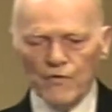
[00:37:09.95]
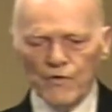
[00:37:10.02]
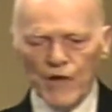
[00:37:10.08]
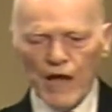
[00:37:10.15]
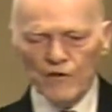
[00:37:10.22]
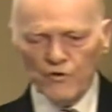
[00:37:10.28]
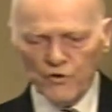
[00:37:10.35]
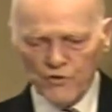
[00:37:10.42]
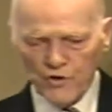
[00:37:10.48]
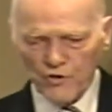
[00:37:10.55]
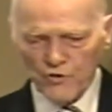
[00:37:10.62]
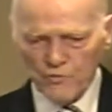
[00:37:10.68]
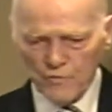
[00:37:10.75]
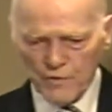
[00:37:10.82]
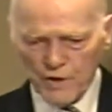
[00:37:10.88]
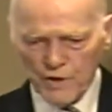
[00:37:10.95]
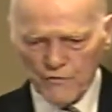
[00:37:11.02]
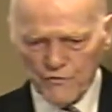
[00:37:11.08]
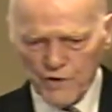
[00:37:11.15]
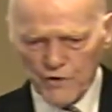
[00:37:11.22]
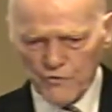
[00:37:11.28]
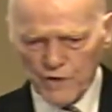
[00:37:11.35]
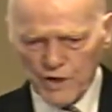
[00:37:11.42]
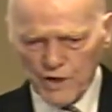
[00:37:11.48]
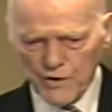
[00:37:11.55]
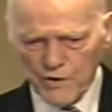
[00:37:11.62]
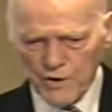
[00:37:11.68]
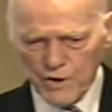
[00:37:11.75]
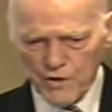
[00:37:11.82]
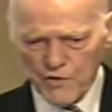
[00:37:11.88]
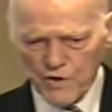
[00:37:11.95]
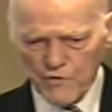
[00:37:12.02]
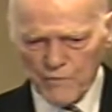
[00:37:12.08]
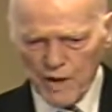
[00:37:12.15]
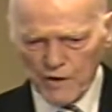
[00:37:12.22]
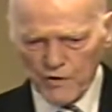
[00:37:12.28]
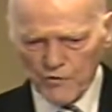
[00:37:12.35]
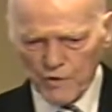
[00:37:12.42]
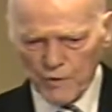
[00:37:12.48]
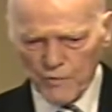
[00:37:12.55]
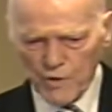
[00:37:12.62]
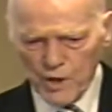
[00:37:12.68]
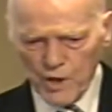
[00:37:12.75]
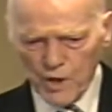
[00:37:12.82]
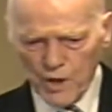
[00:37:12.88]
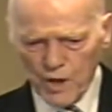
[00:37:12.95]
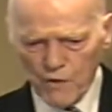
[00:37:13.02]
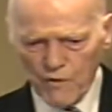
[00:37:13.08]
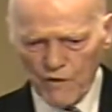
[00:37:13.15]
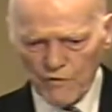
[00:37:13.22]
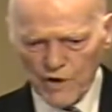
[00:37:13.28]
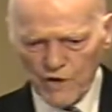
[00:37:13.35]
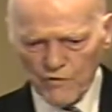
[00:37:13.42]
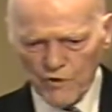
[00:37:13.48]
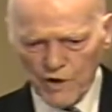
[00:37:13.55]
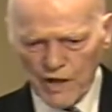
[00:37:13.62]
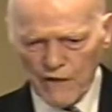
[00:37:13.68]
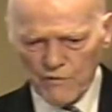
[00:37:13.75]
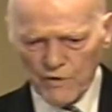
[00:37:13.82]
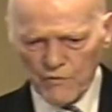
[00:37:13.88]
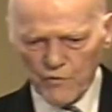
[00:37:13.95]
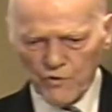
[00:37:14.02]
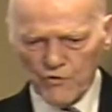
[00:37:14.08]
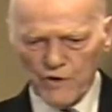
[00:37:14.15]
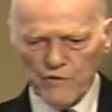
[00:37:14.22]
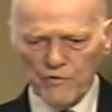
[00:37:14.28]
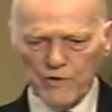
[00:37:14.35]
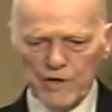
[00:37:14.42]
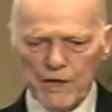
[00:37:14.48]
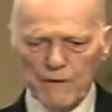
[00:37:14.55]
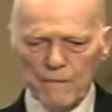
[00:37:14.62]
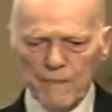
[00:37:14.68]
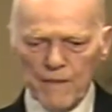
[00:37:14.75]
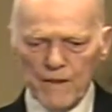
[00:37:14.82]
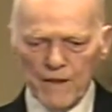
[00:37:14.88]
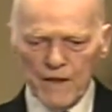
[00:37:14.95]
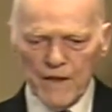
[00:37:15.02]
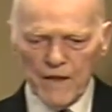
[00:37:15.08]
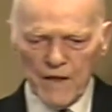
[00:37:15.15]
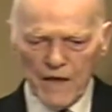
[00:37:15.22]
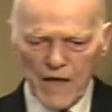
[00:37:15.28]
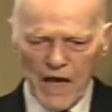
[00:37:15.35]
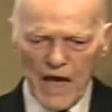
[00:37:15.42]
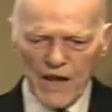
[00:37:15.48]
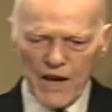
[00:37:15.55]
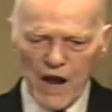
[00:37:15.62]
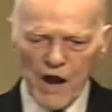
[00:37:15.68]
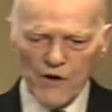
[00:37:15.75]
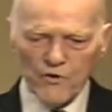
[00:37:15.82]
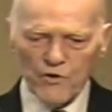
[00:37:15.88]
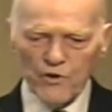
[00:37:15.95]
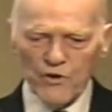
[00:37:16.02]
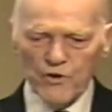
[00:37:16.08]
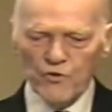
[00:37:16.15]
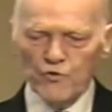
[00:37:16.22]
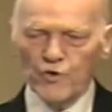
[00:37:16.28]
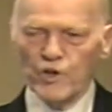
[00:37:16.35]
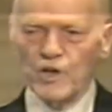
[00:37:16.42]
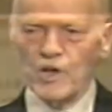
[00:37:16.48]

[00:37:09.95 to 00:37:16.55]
Gnosticism infiltrated these manuscripts. Uh, Revelation 11, verse 17. And art to